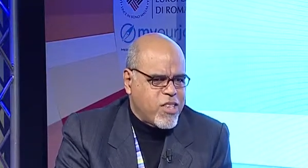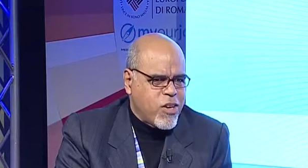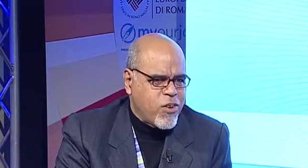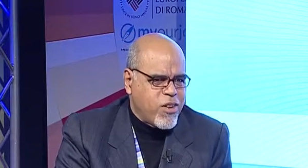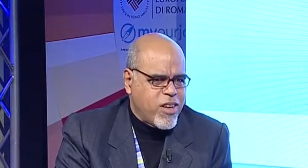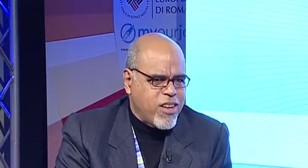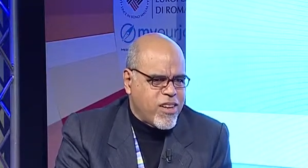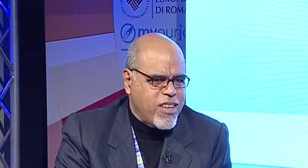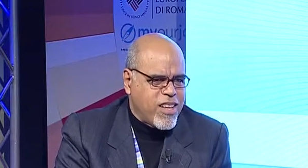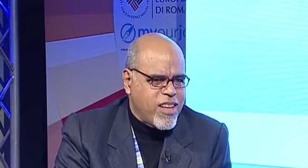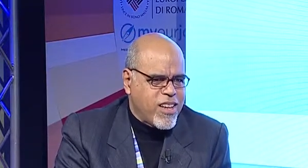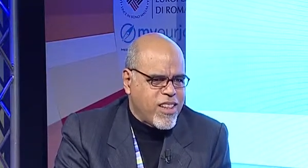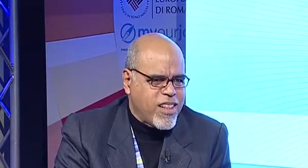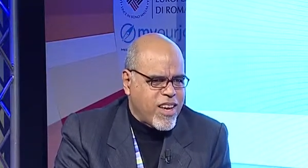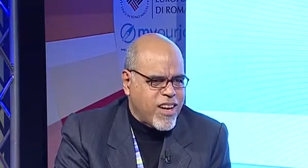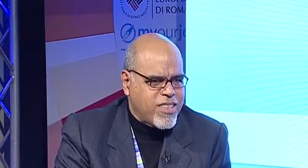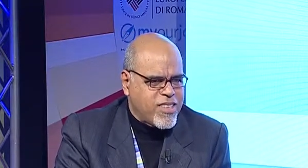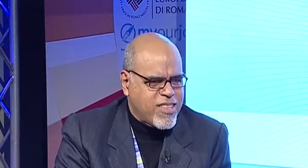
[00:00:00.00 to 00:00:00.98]
here in
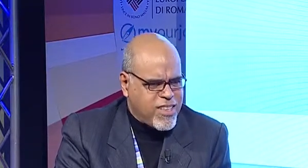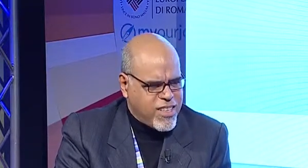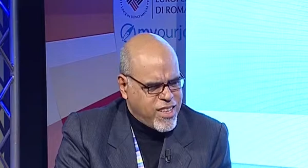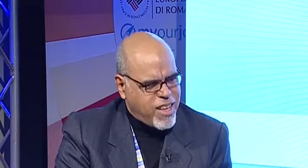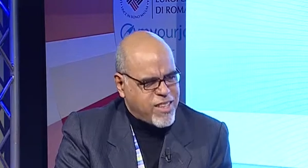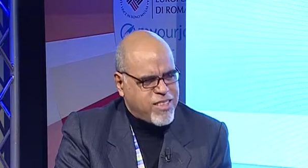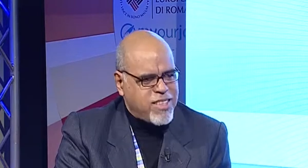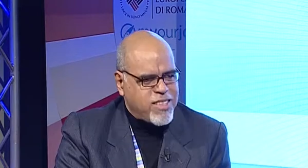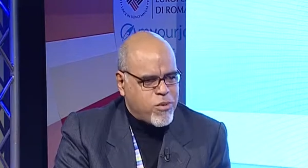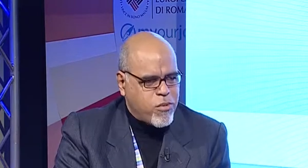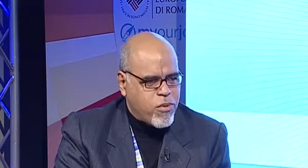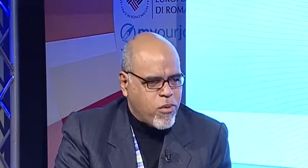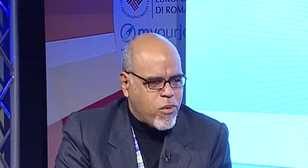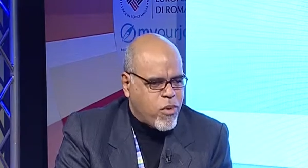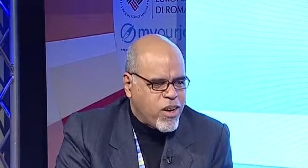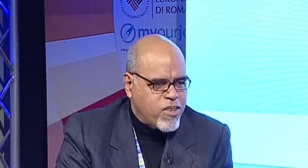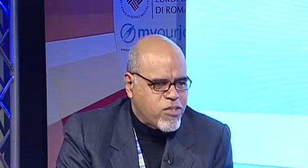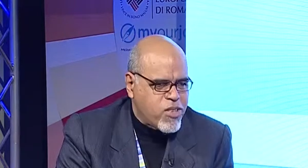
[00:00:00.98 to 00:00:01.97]
Italy? I said, yes. He said, well,
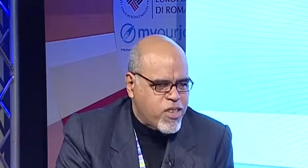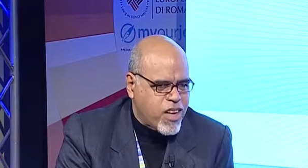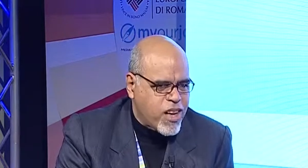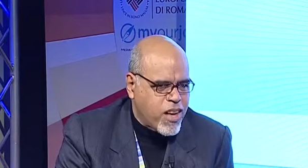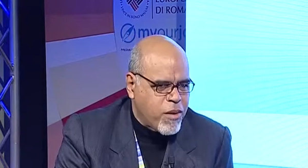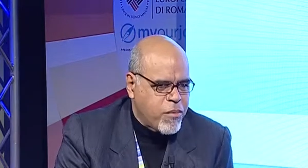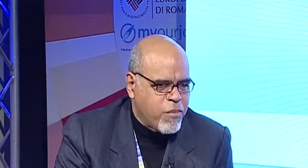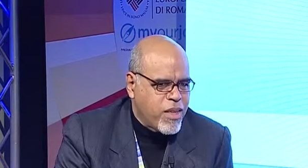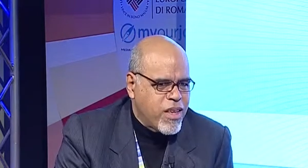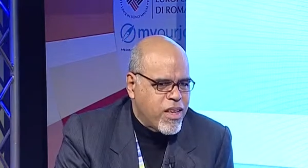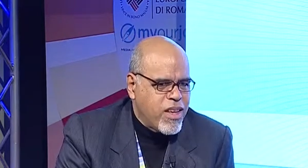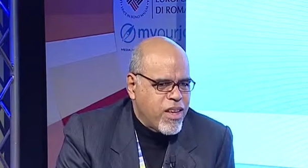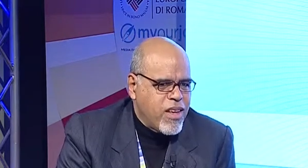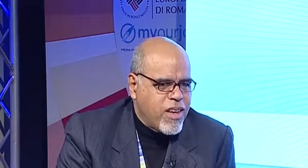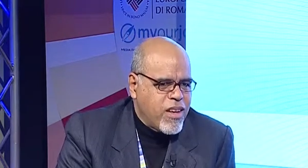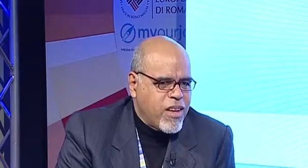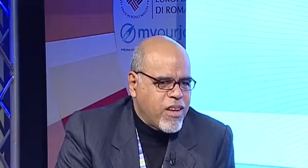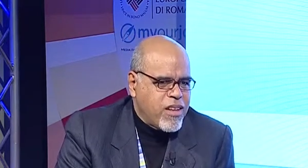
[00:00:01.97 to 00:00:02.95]
why don't you come
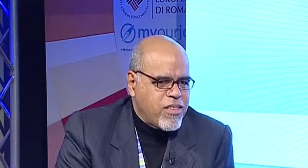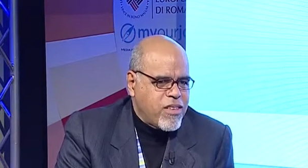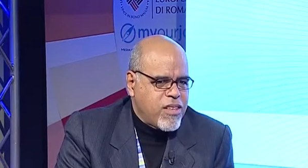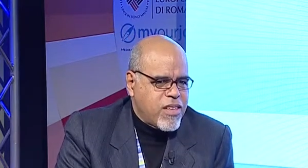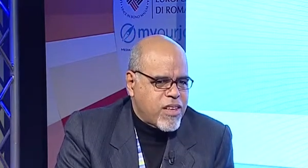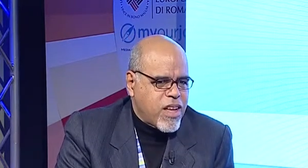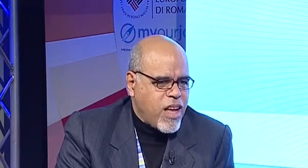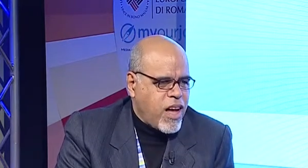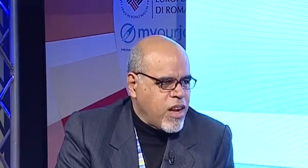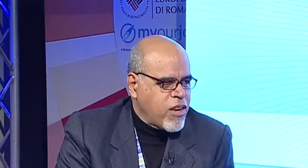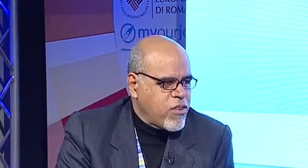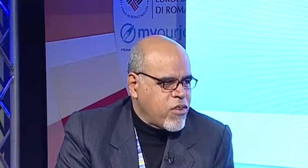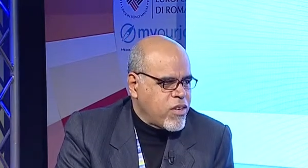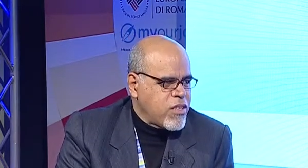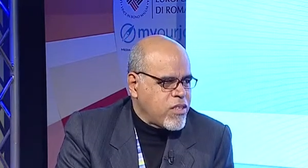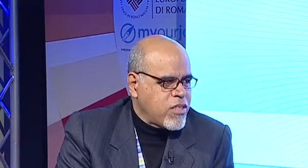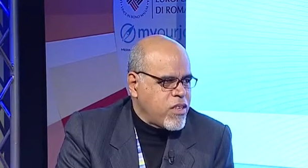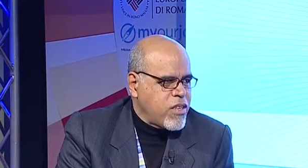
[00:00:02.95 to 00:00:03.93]
to the
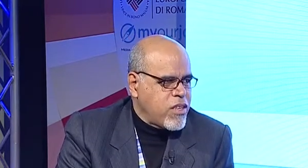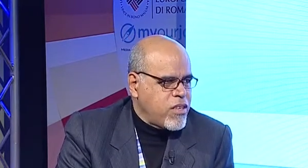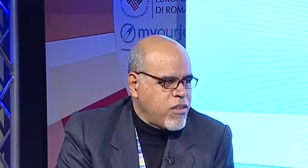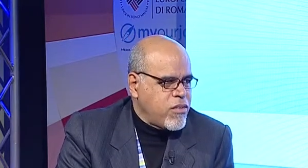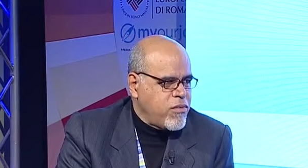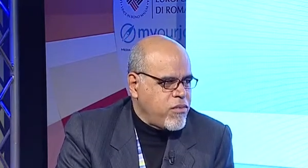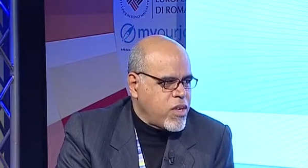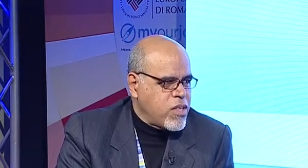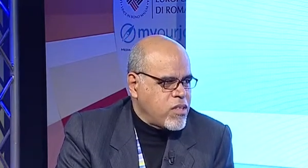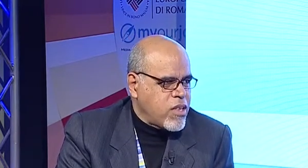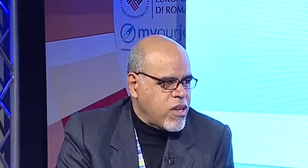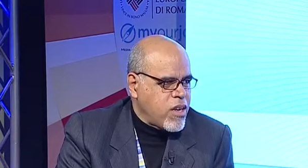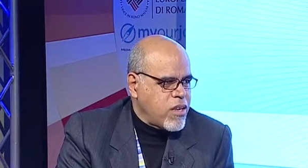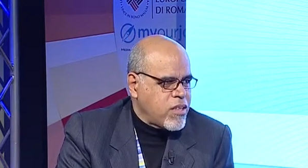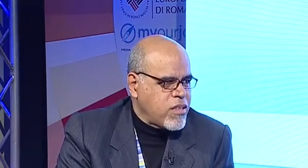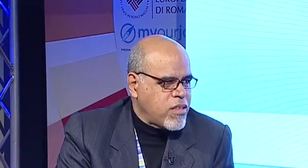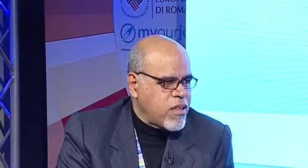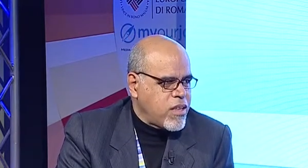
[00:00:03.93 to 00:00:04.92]
Congress and visit
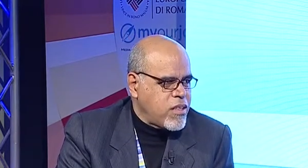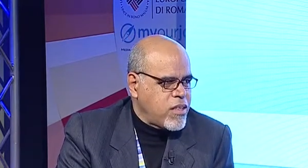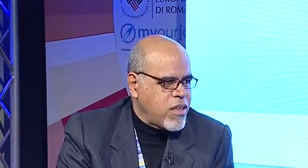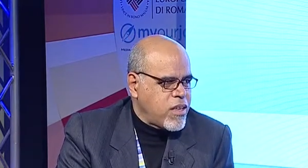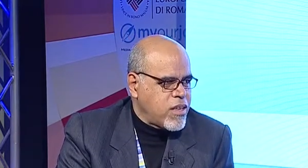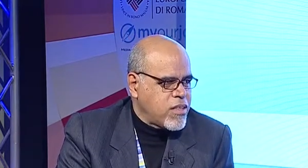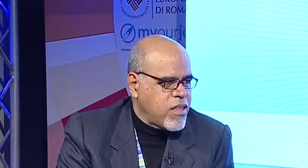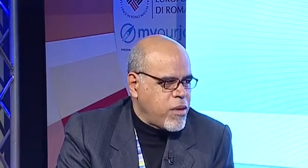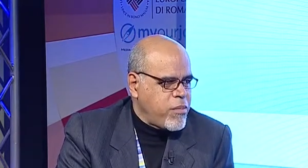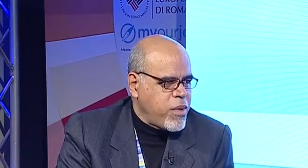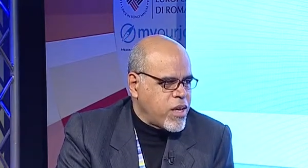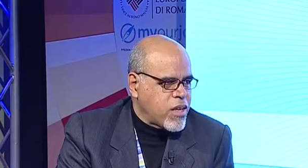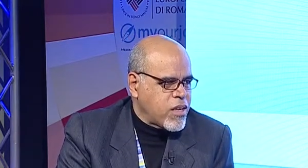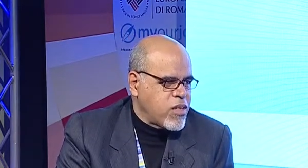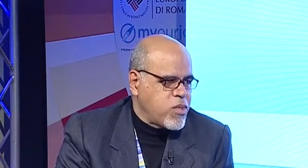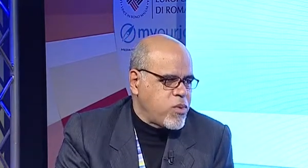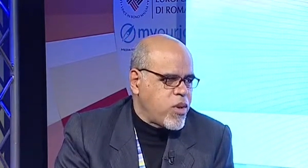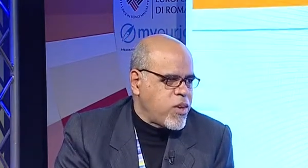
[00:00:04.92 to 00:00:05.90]
us at the exhibit,
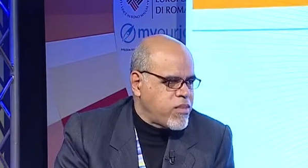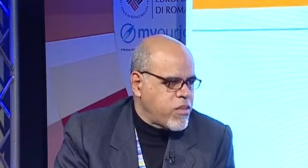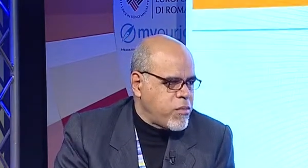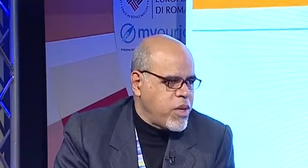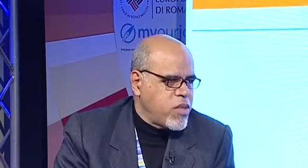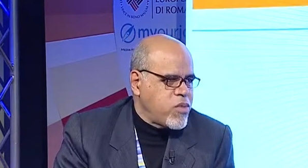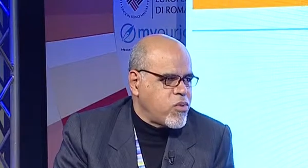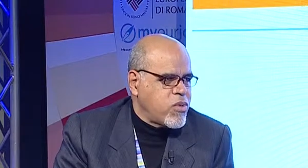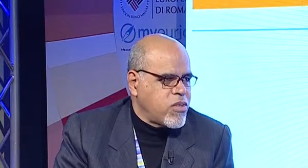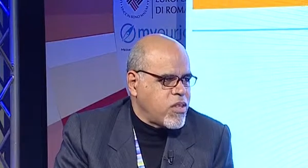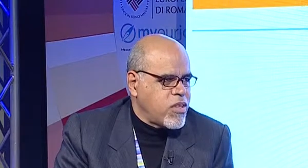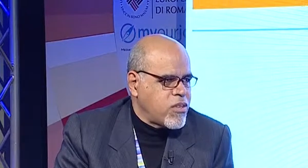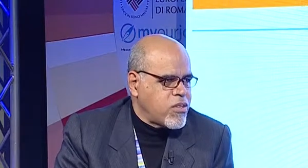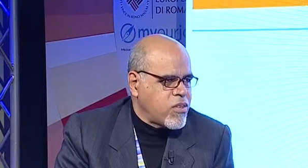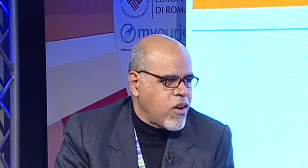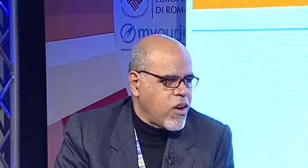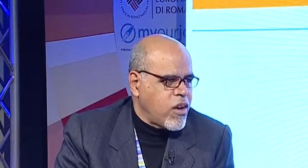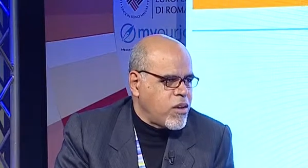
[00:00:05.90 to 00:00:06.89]
because we have some interesting
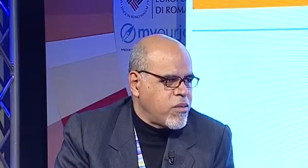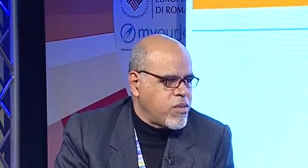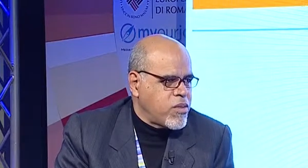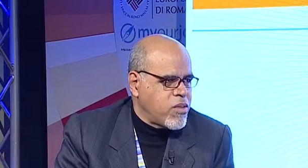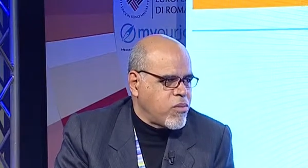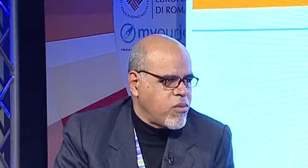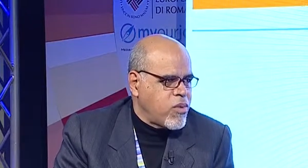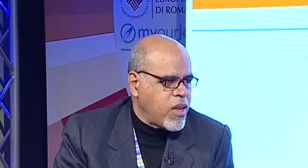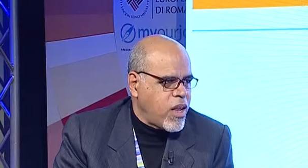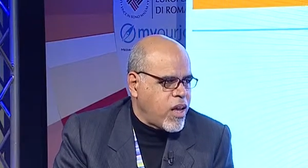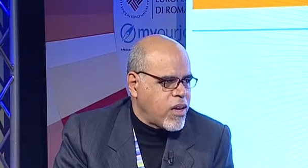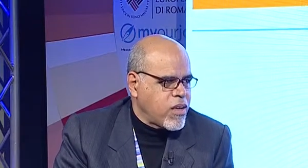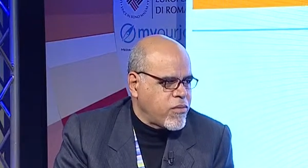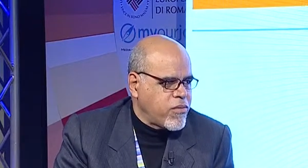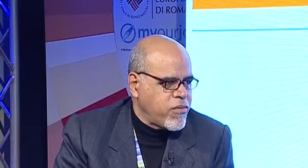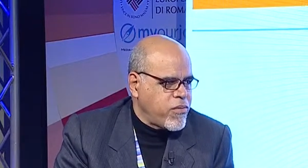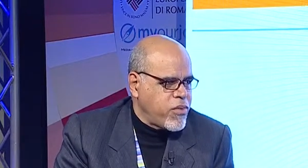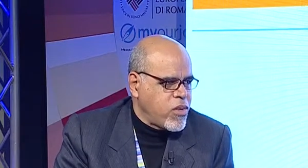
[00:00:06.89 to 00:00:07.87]
startups that we'd like
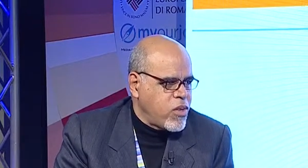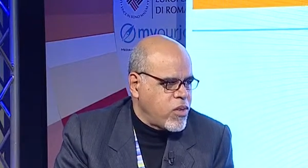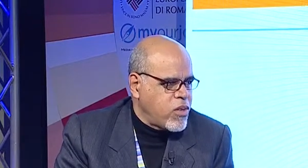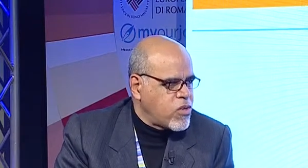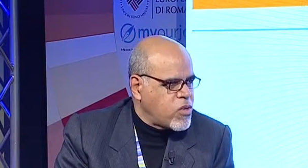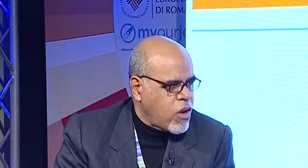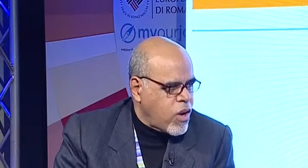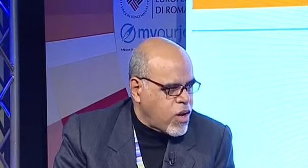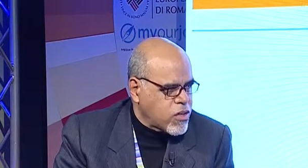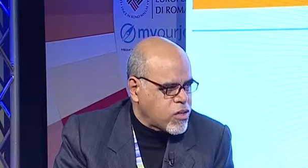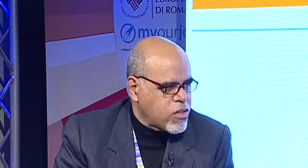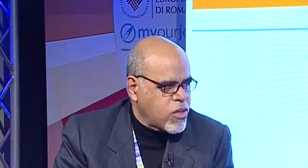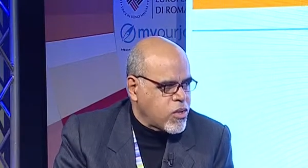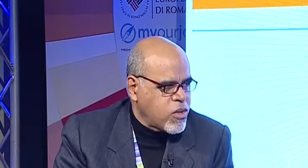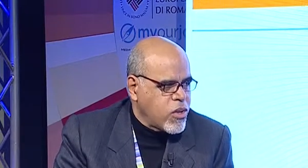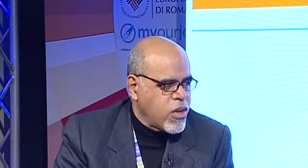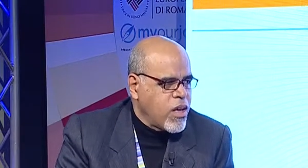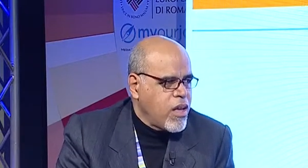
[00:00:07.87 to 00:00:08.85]
for you to talk to.